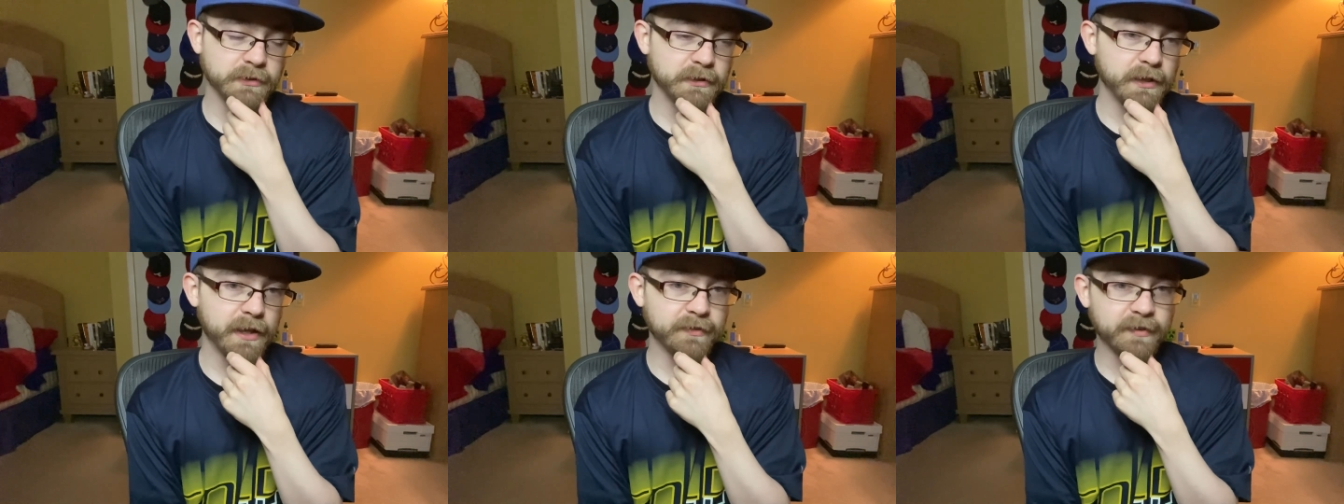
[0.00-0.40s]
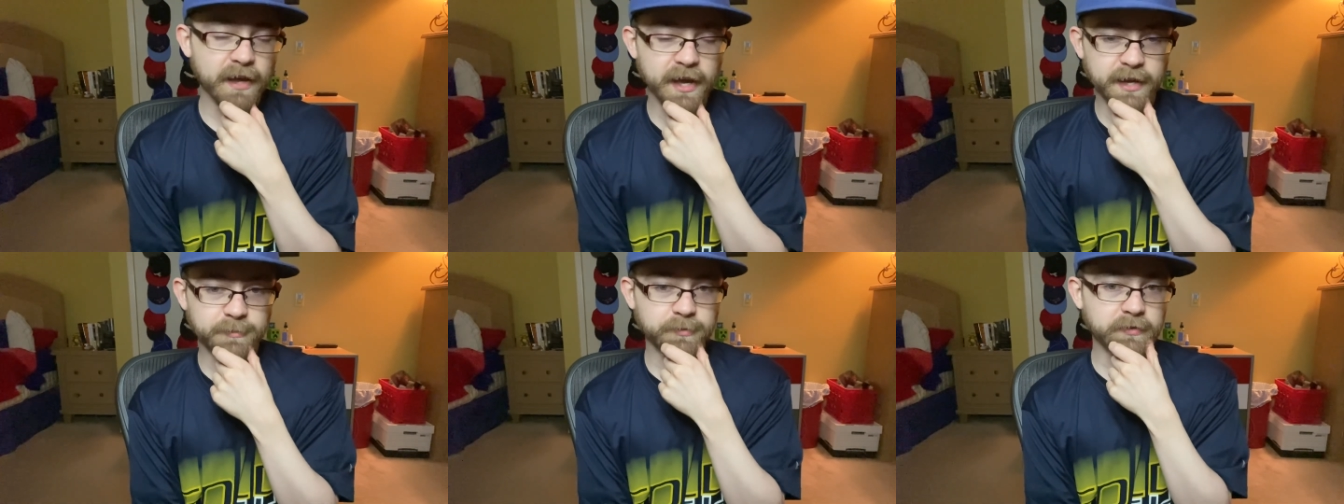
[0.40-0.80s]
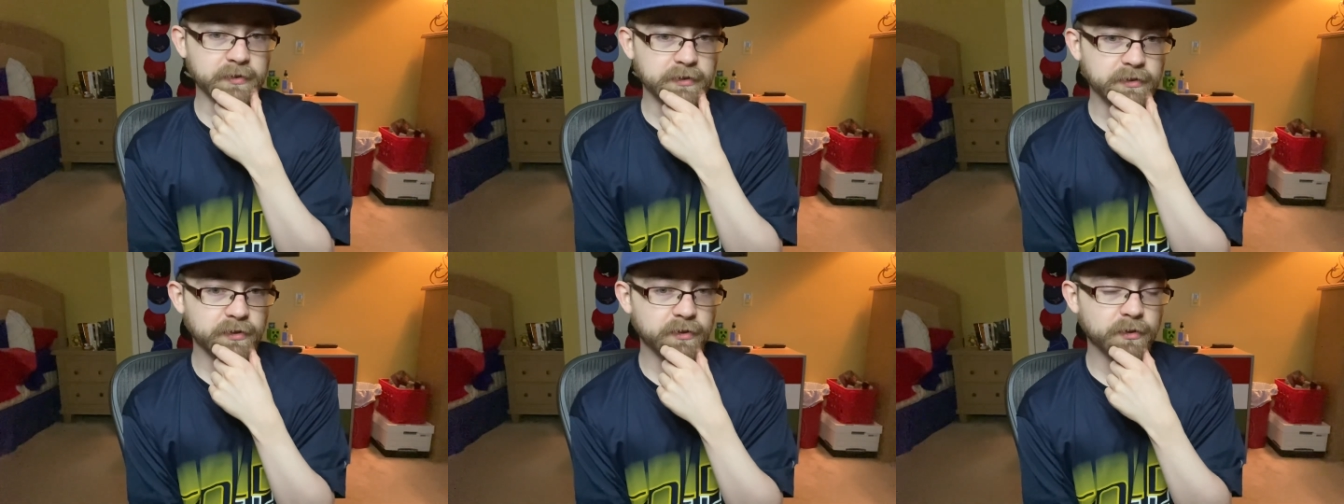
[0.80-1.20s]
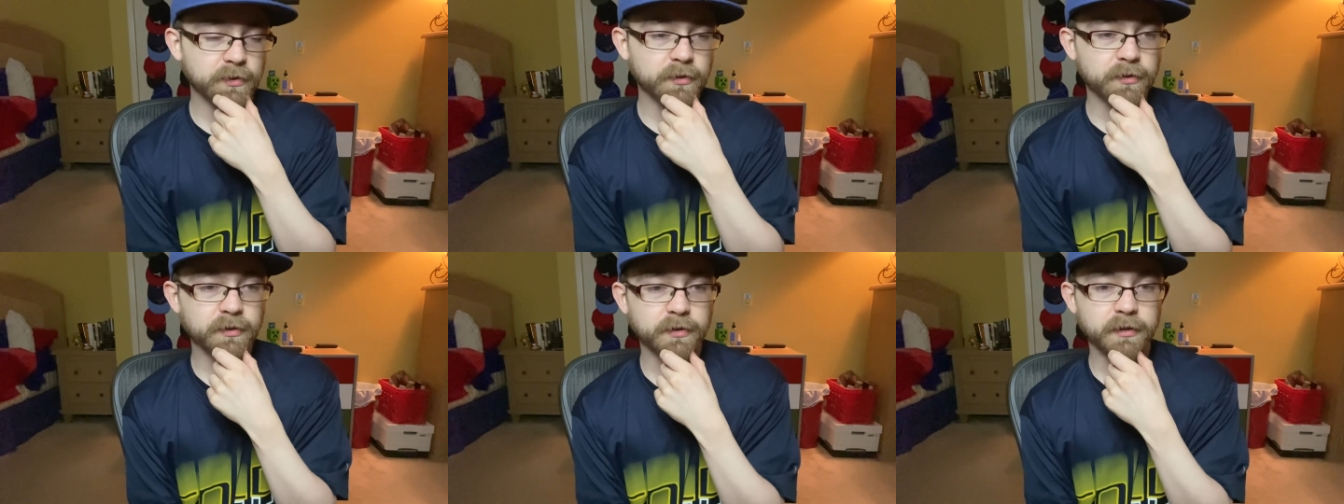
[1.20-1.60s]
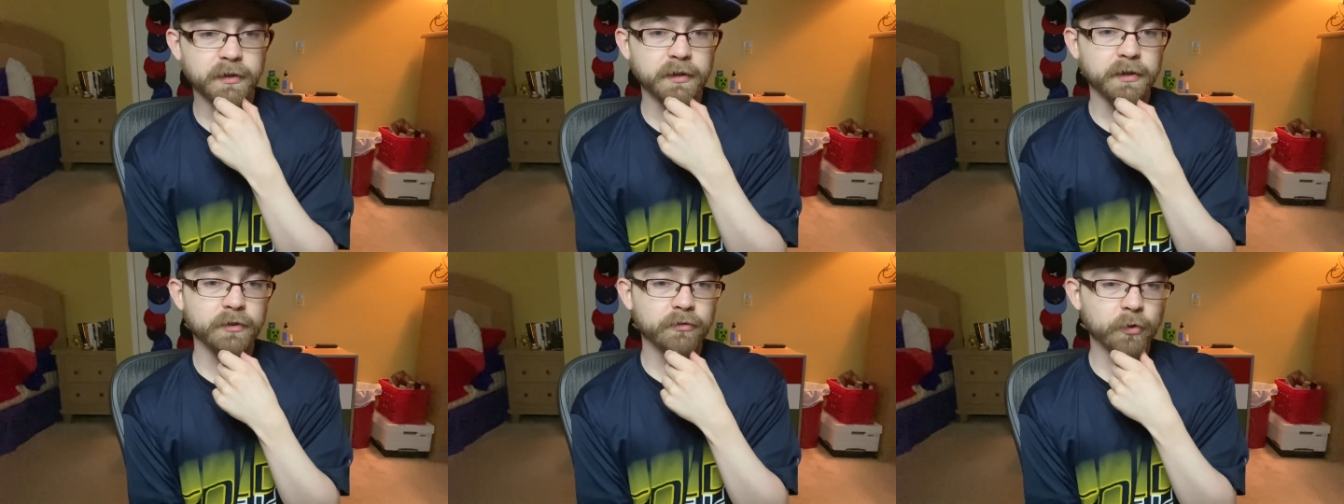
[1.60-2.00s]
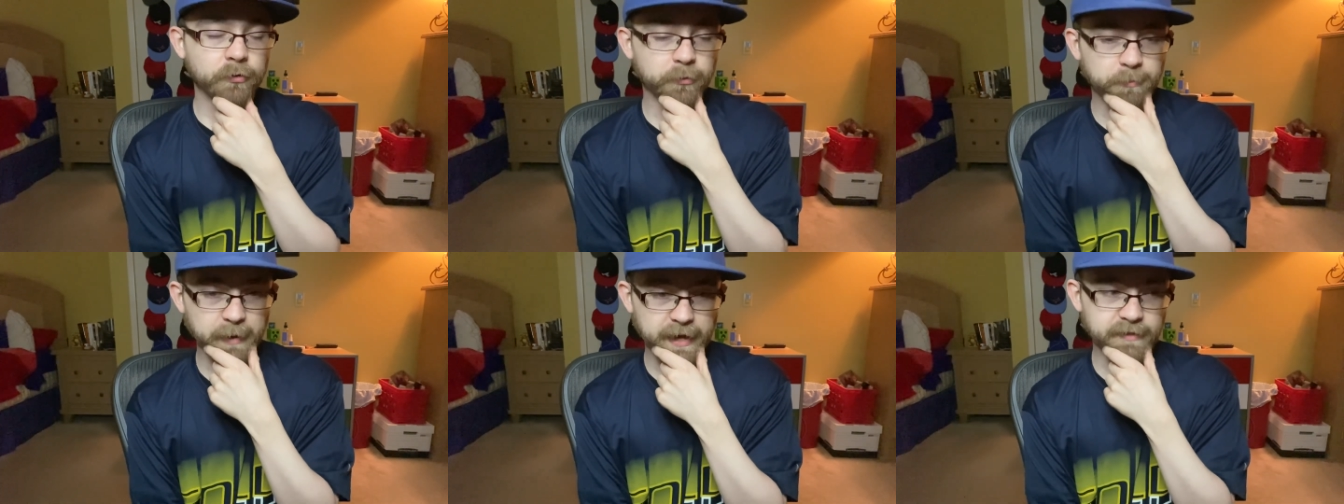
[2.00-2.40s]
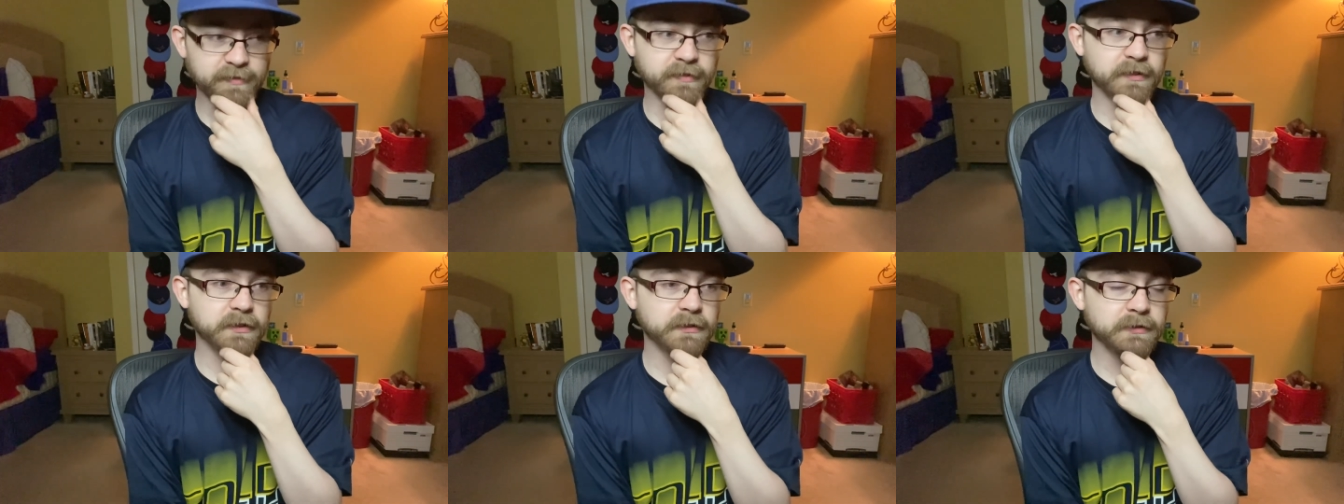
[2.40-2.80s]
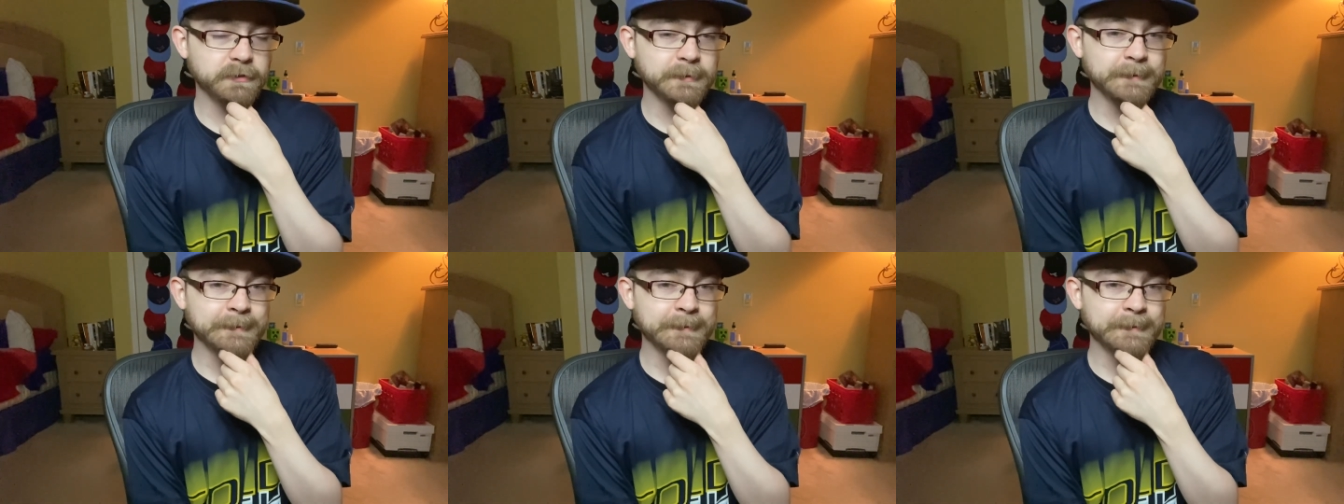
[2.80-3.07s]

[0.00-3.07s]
at times. Joseph Paintsil.